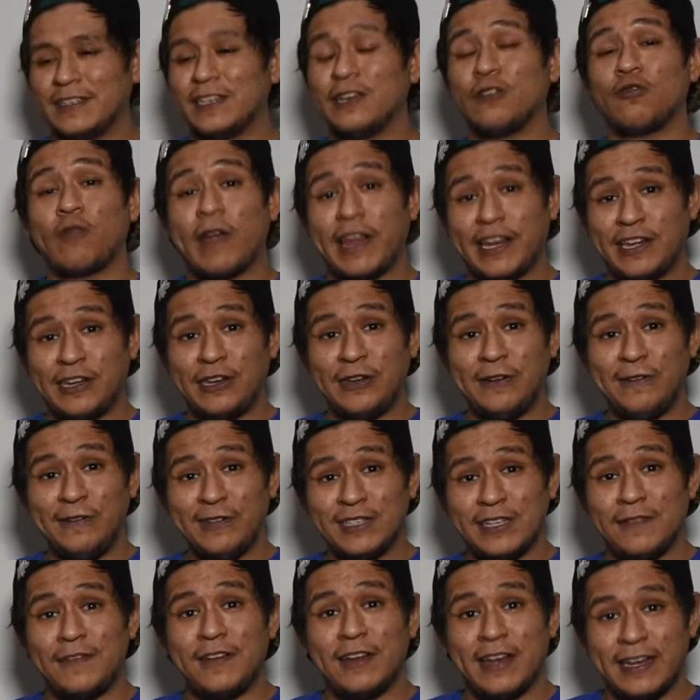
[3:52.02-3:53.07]
Great news
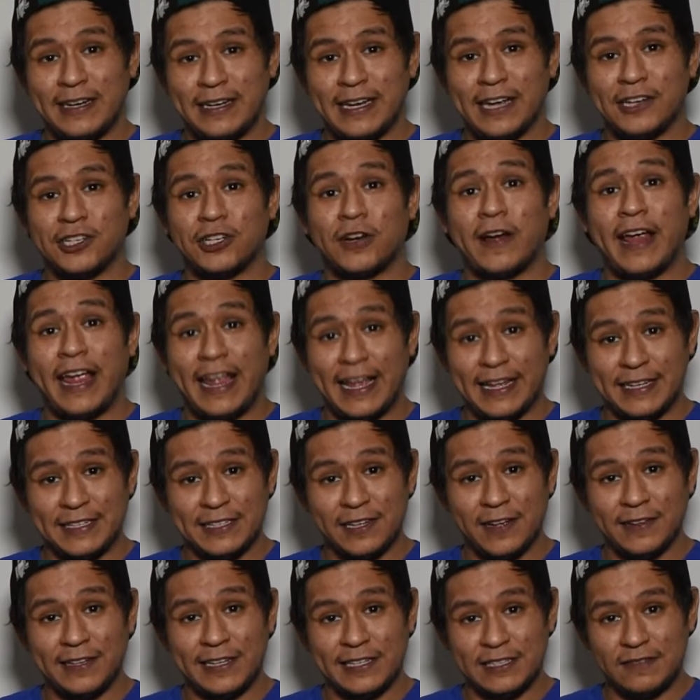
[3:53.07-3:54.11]
if you didn't get your hands
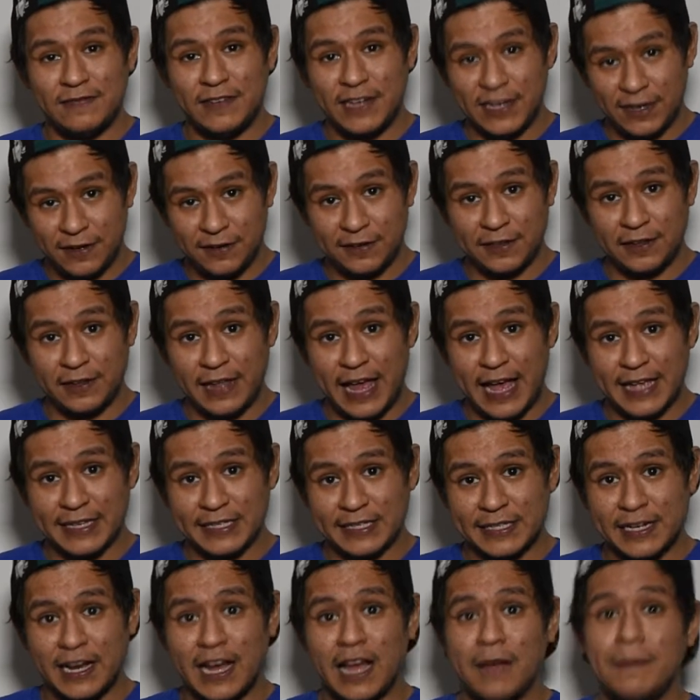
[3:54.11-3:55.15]
on this vehicle the last
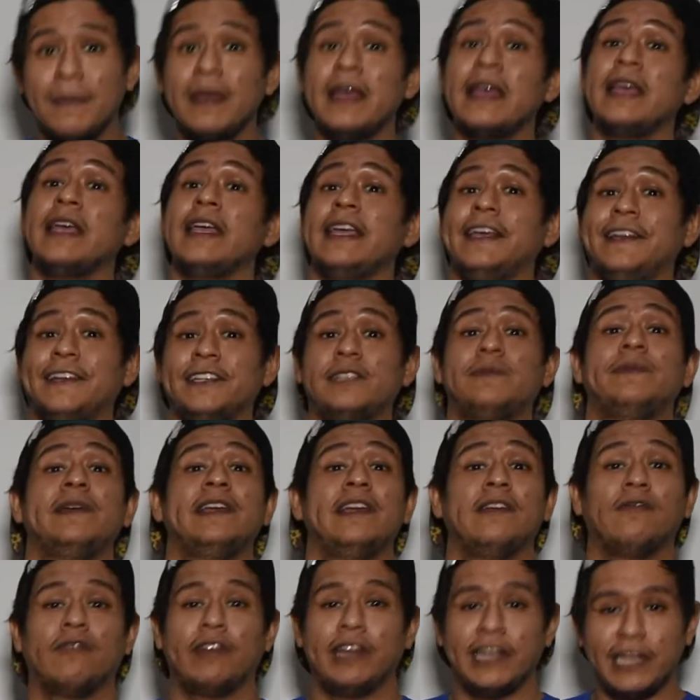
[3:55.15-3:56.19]
time. It is
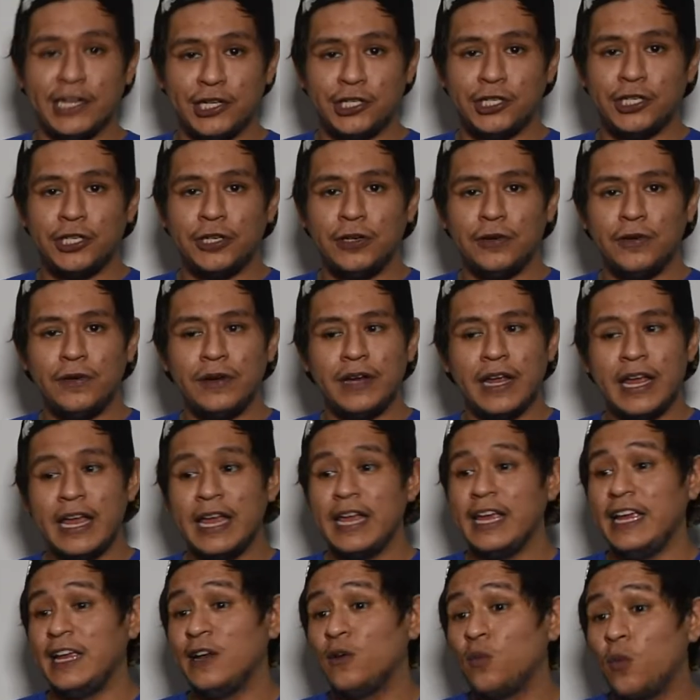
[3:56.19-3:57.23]
being reissued
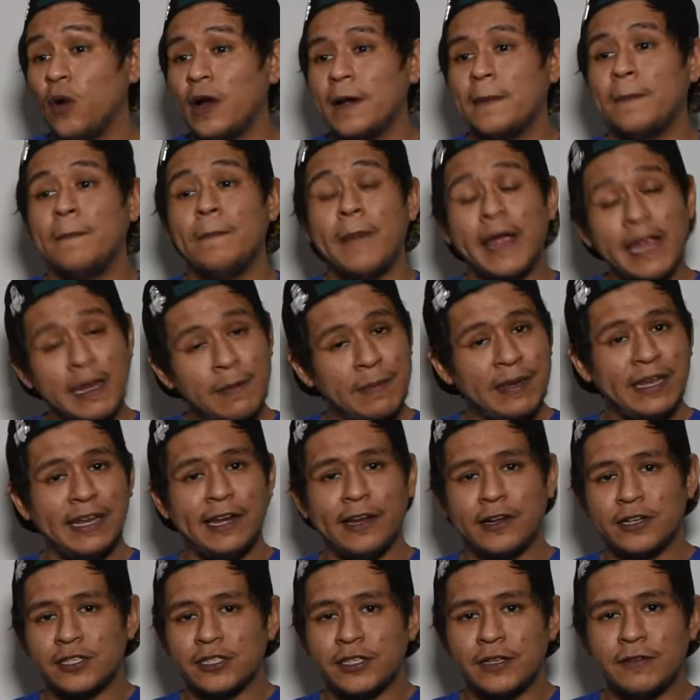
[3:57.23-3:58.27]
in what may be an
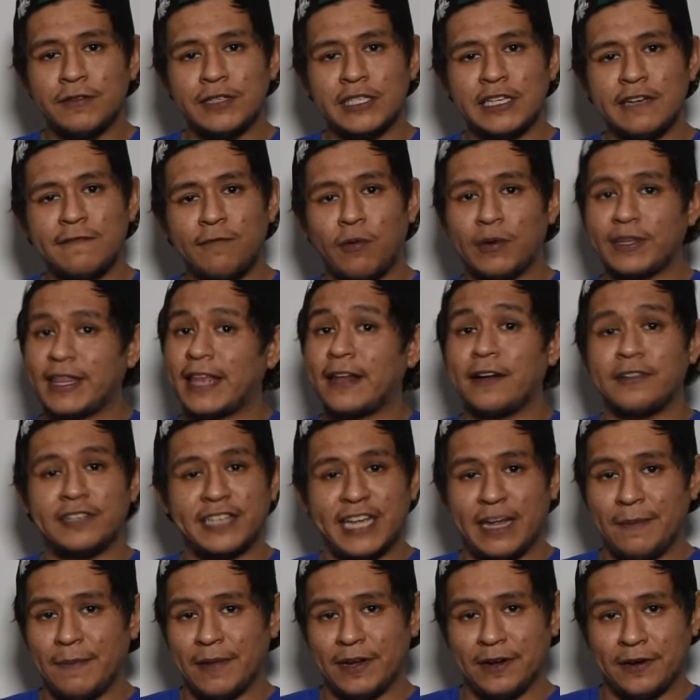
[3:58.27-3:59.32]
exclusive with
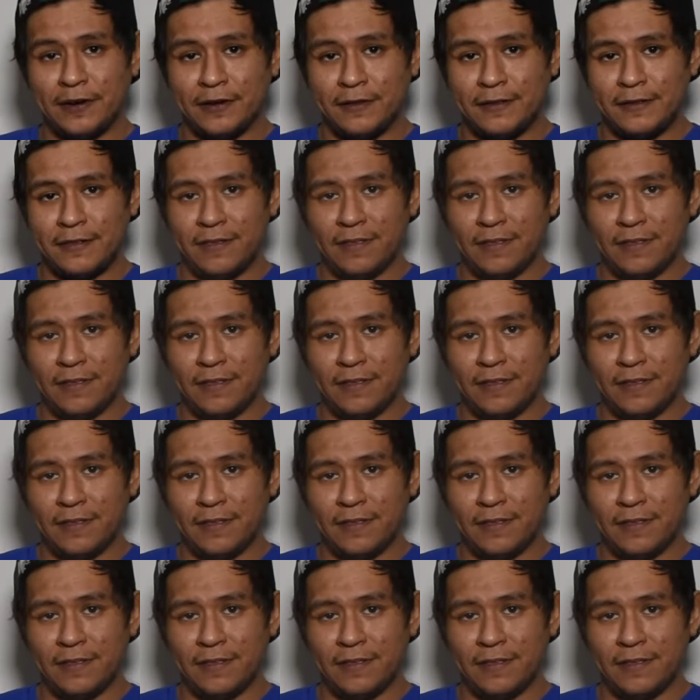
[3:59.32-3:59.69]
Entertainment Earth.